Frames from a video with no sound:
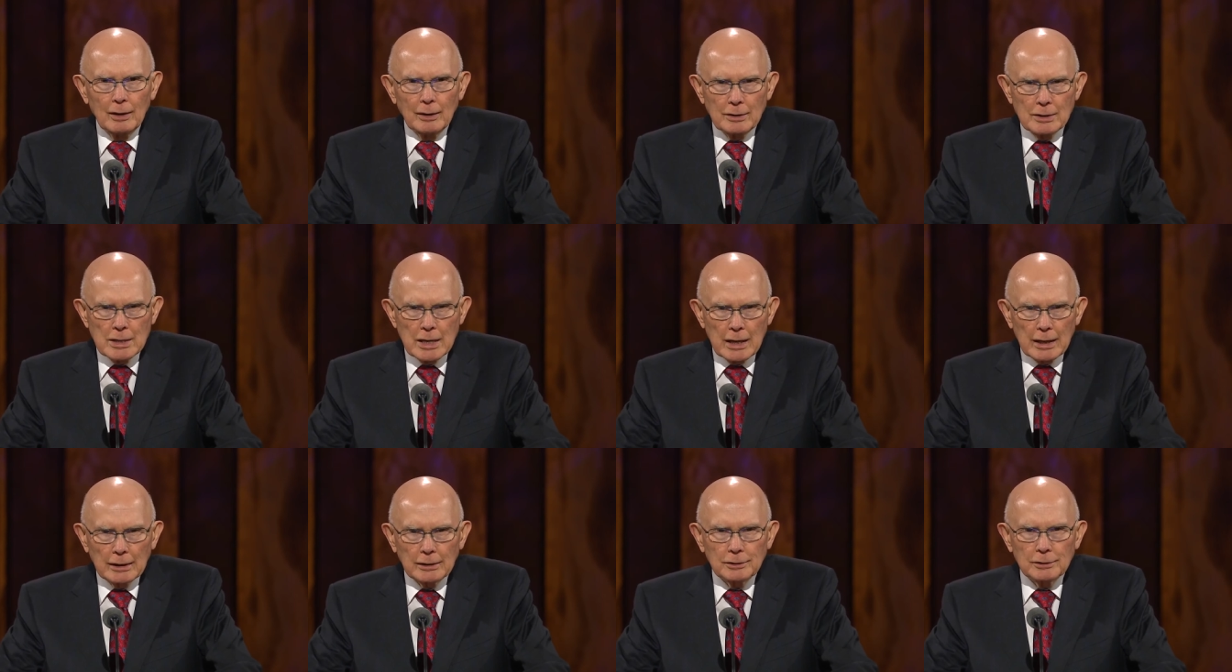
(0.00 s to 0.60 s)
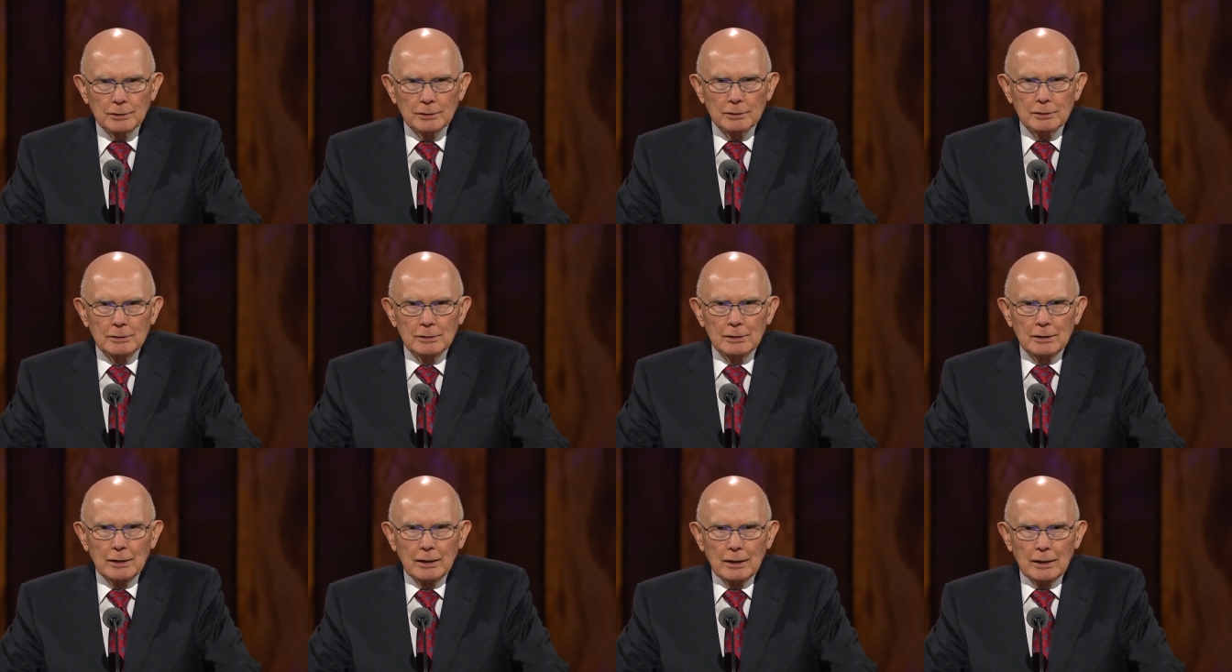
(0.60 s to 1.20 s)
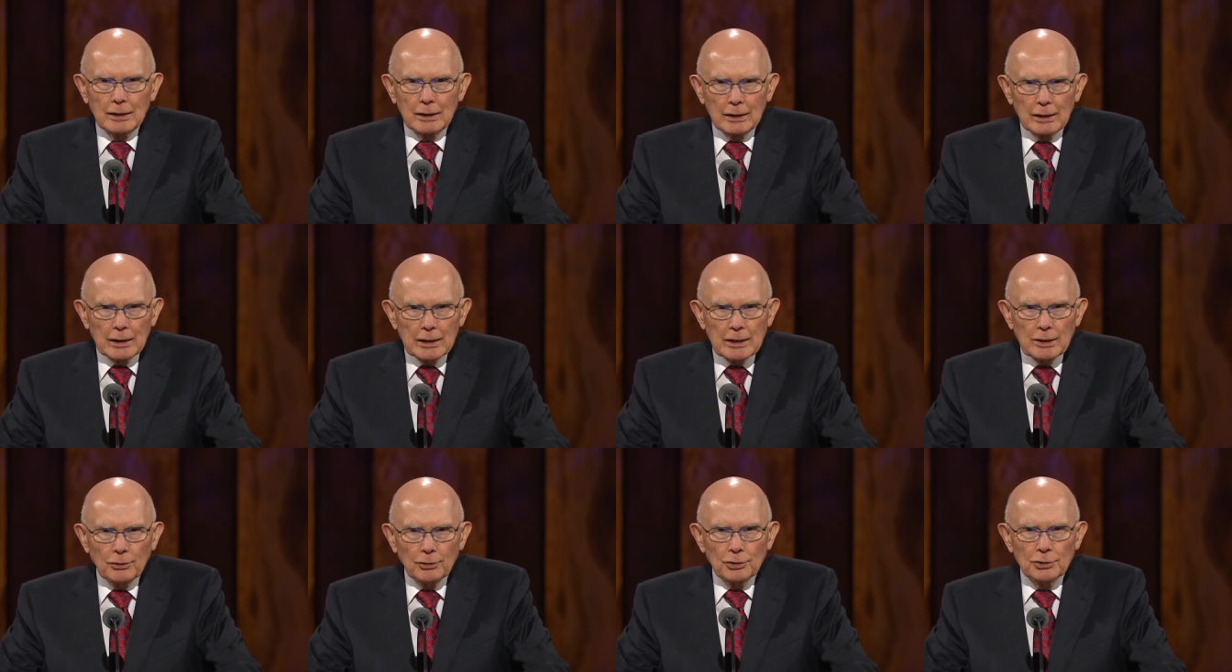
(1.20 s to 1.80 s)
Yet,
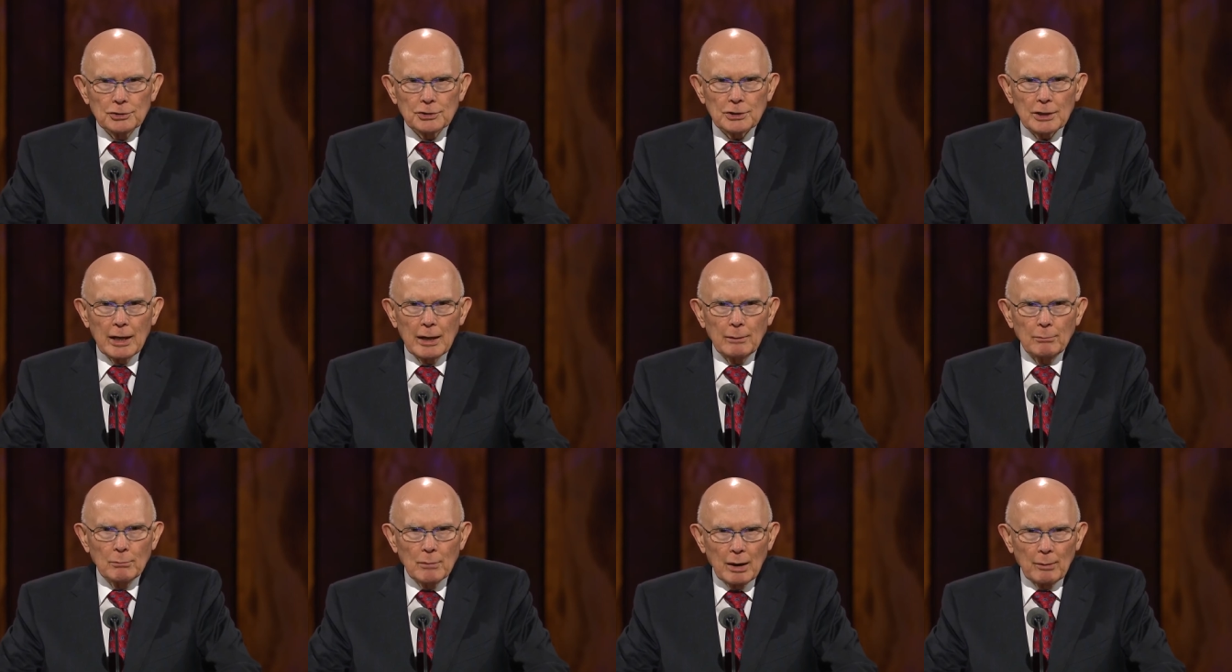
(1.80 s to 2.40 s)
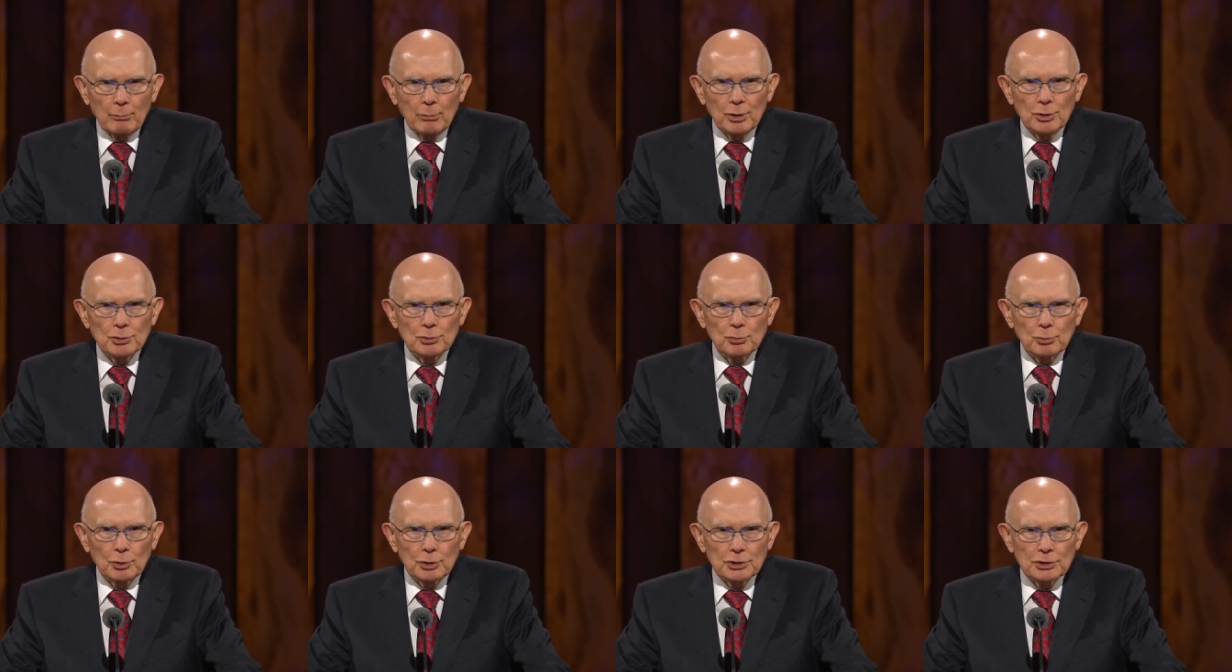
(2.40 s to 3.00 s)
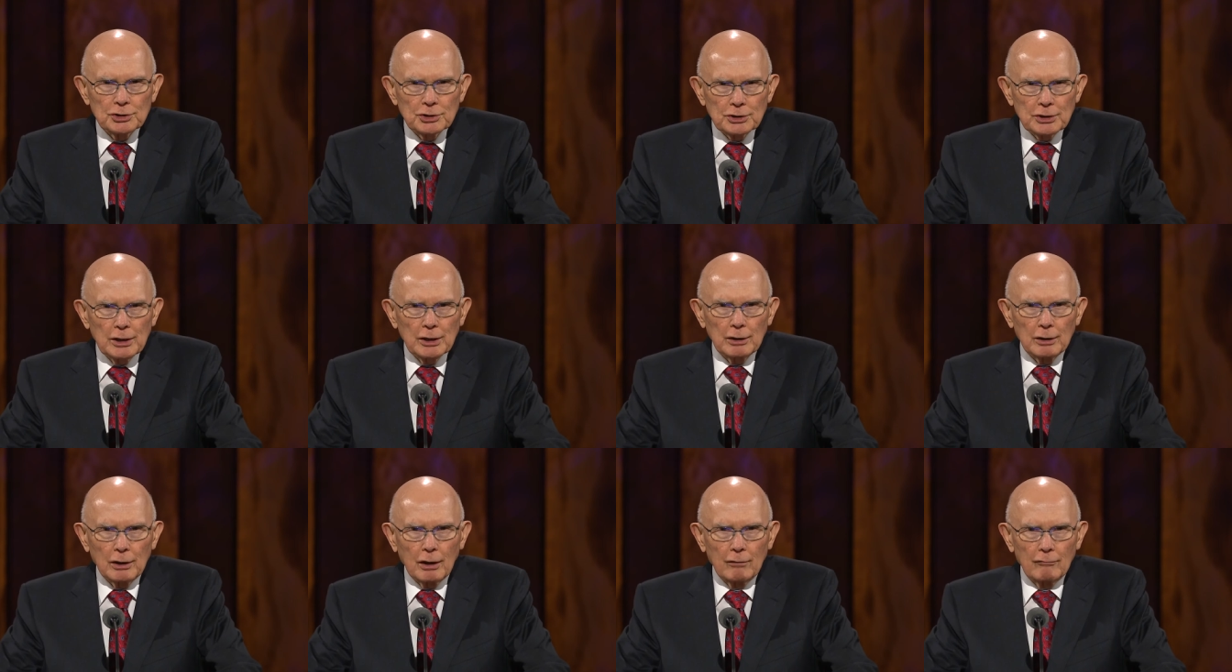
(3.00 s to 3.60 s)
leaders and members were
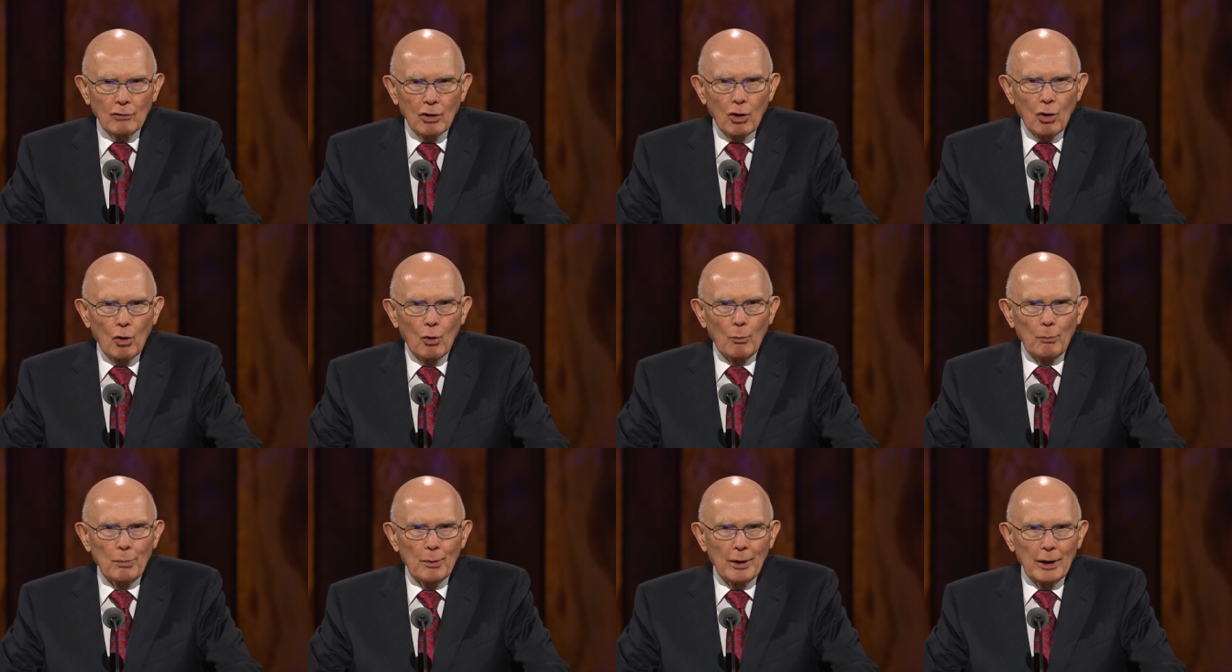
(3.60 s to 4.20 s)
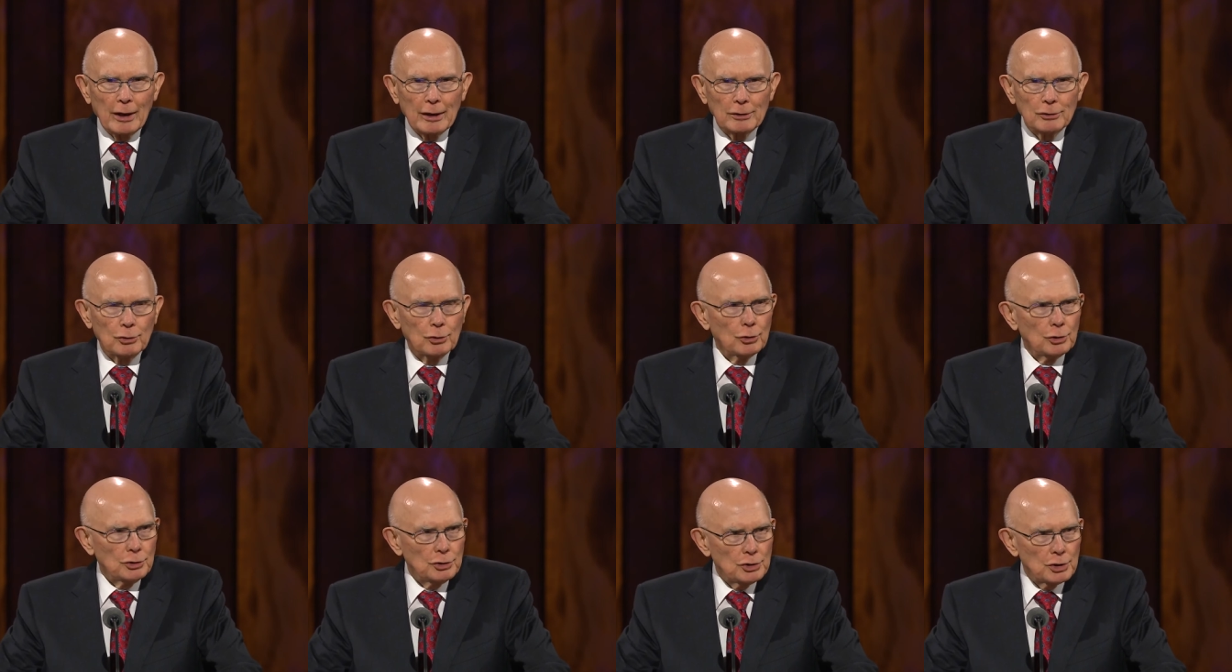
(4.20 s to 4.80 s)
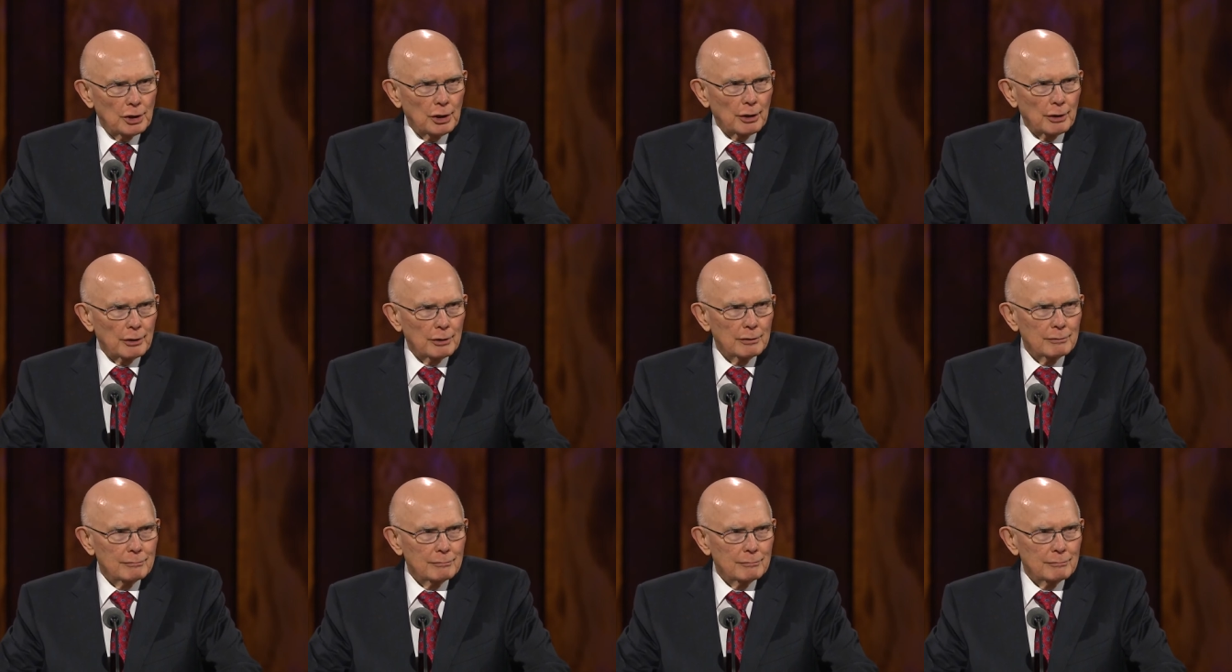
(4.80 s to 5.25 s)
still of hope and good cheer.